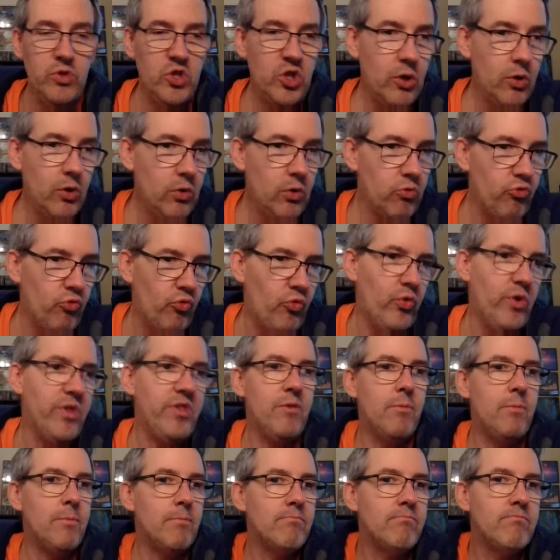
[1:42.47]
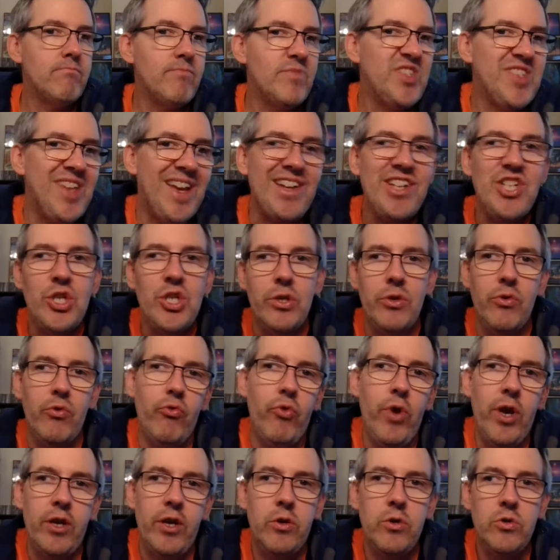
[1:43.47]
It's called Rhythm Section
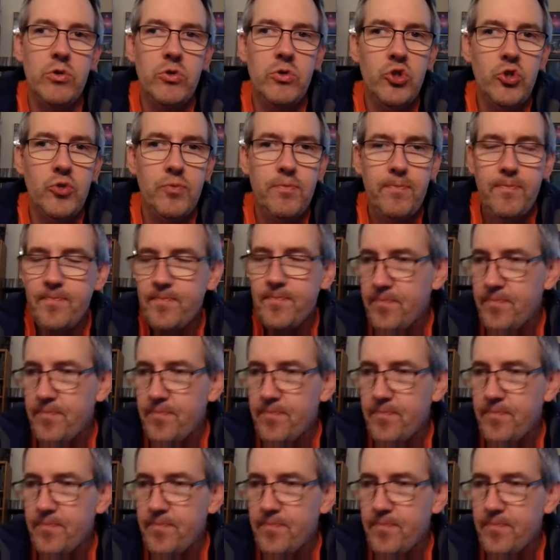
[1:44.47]
Records.